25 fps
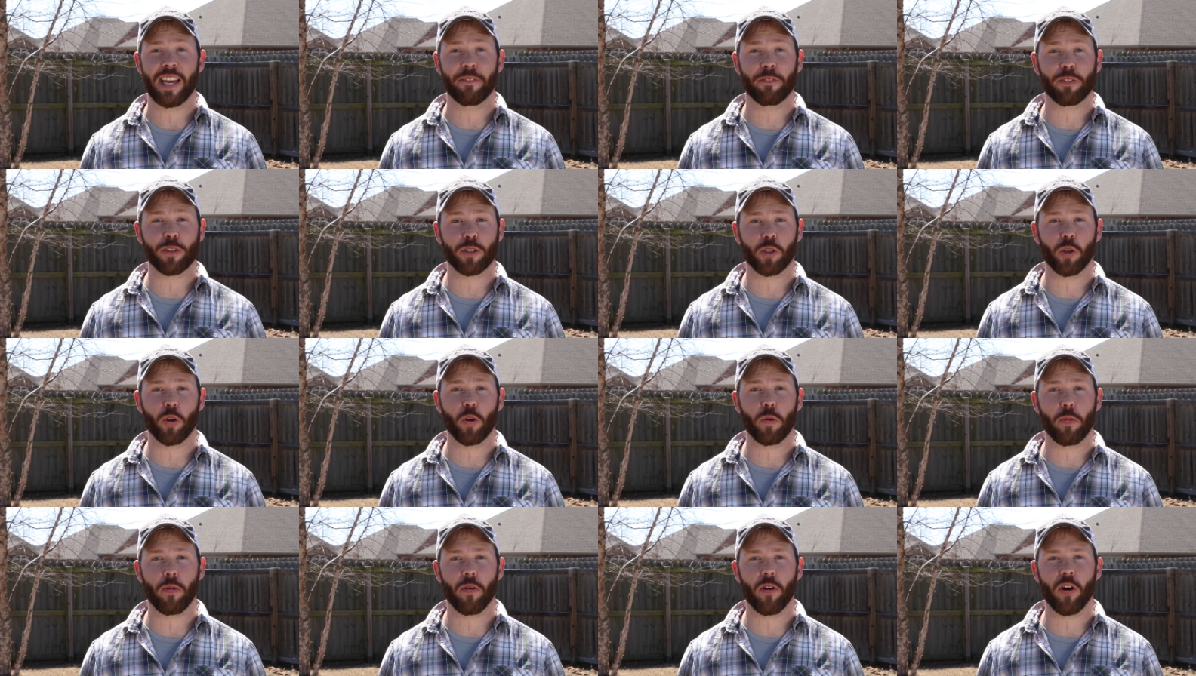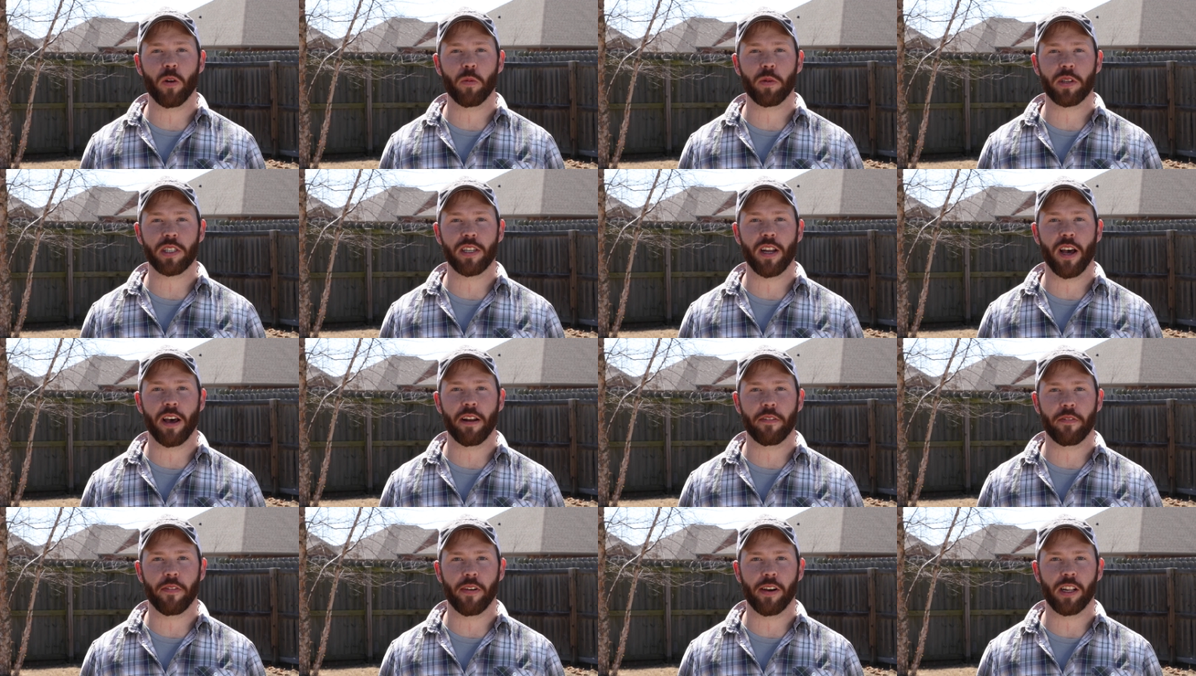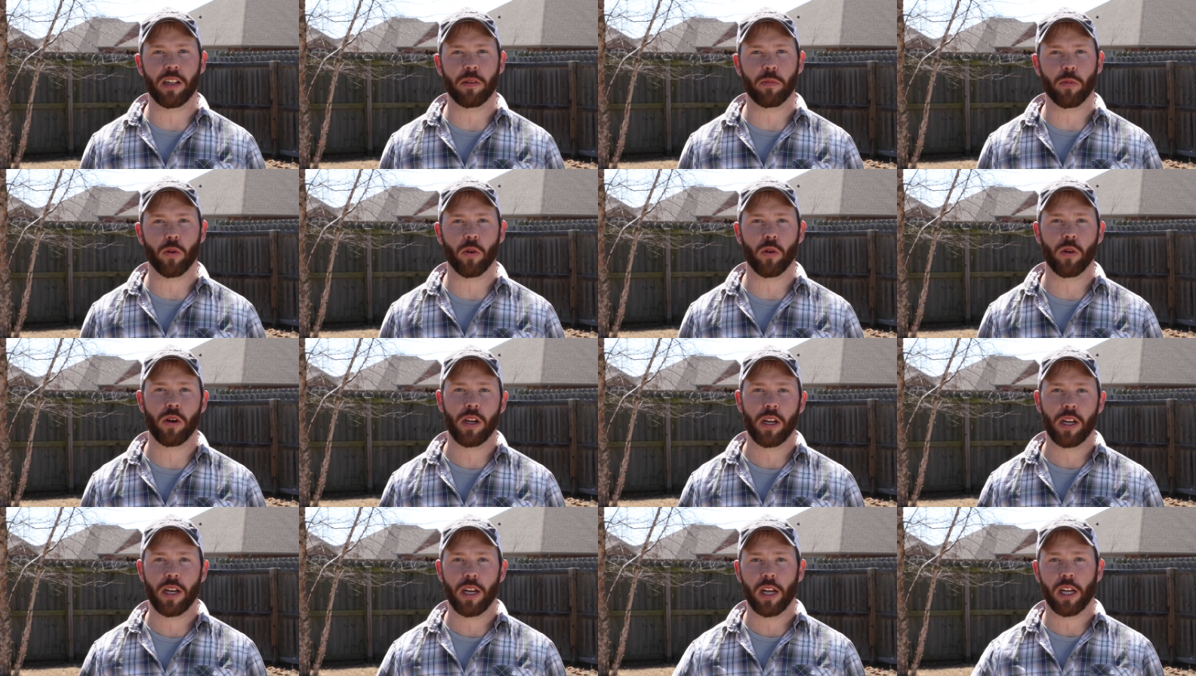If a soil probe is not available,
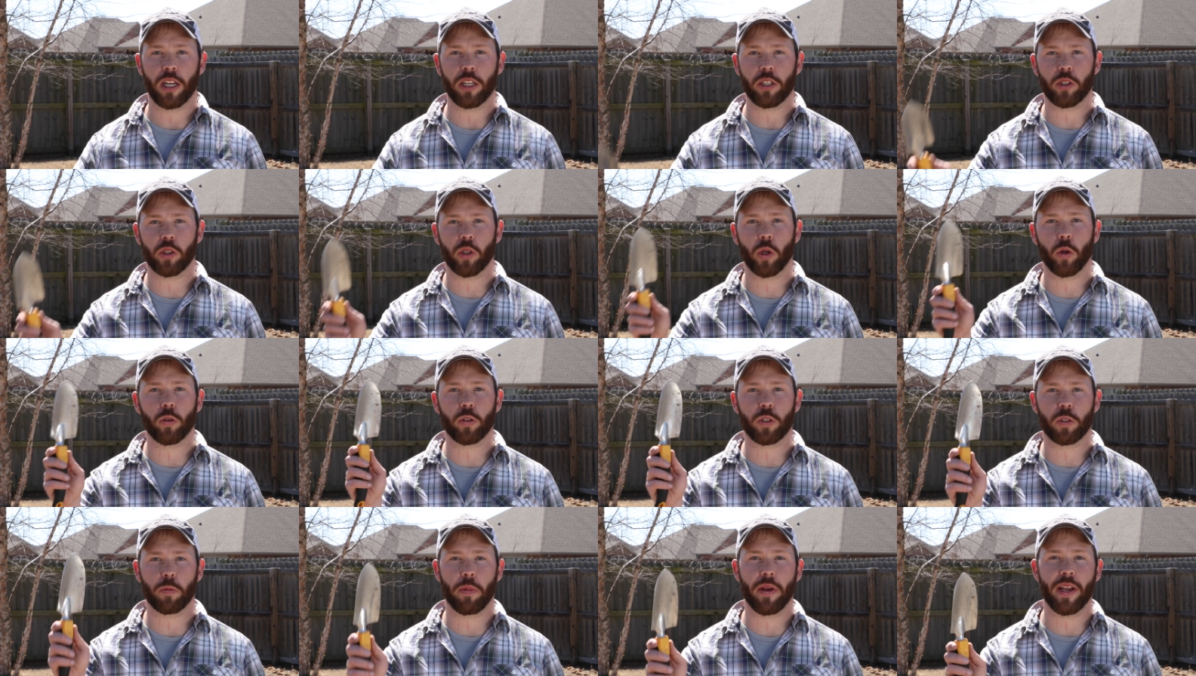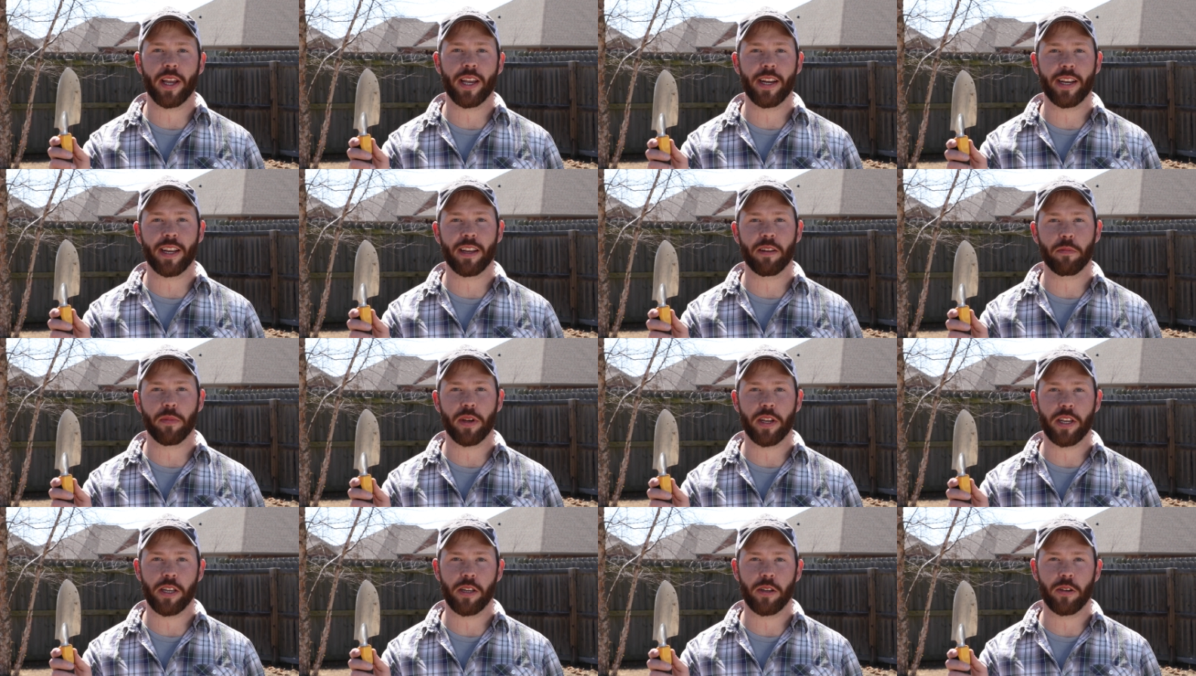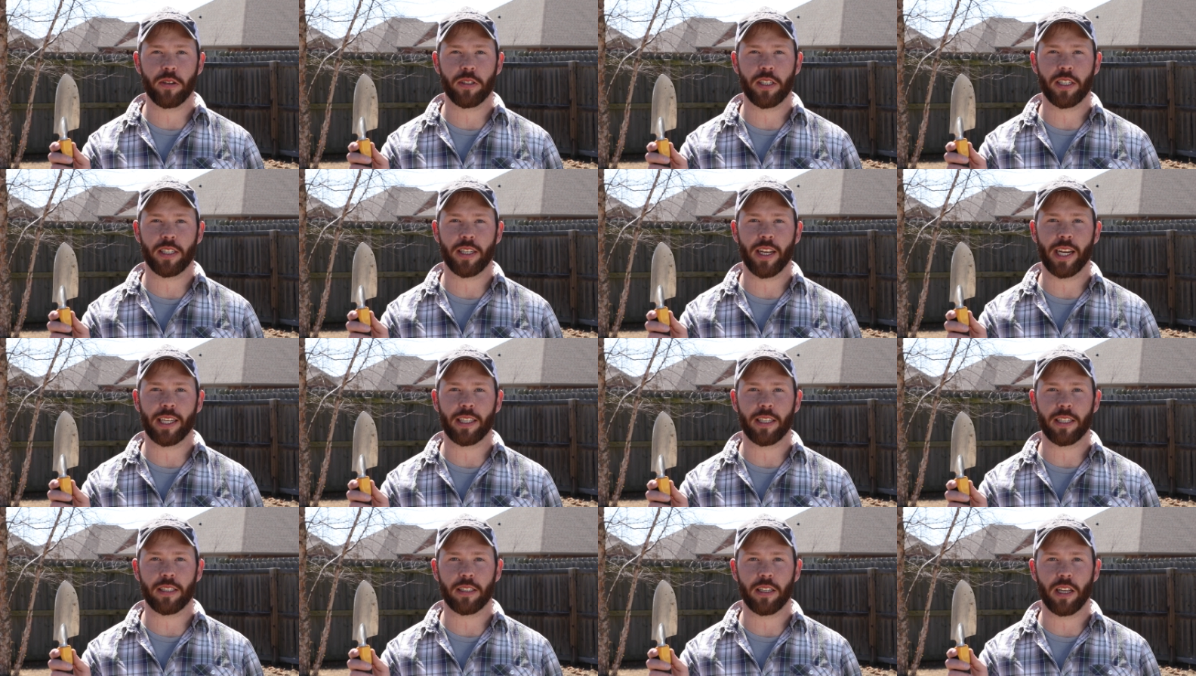a soil spade can be used to
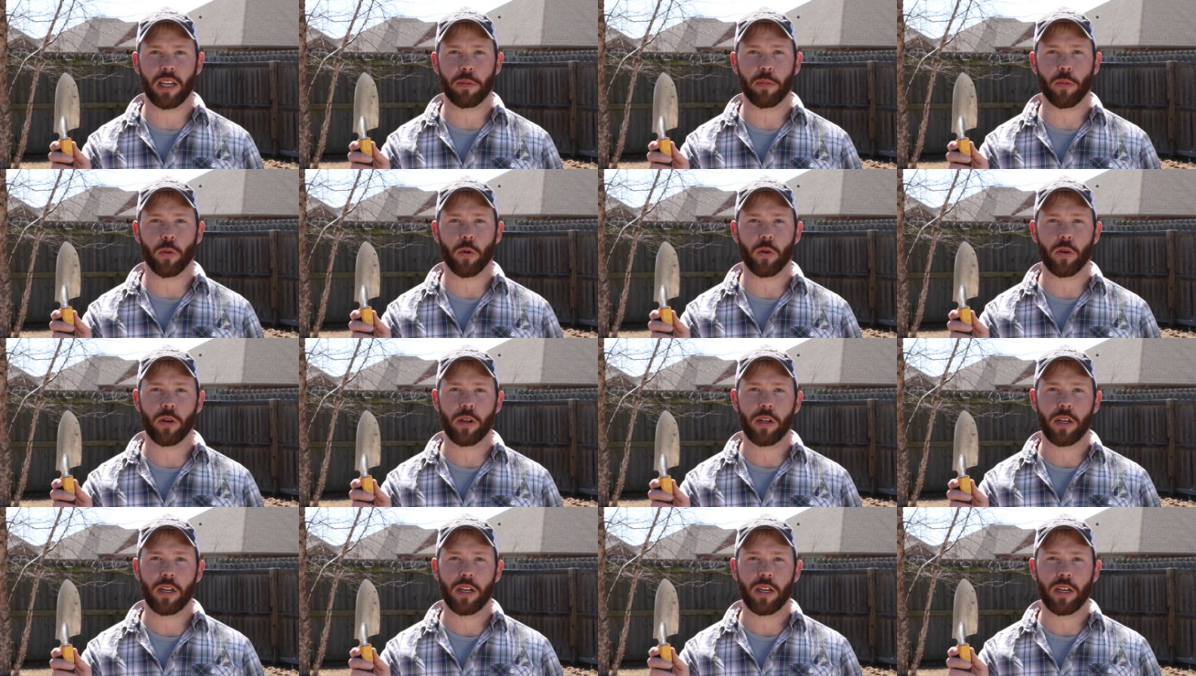take the sample,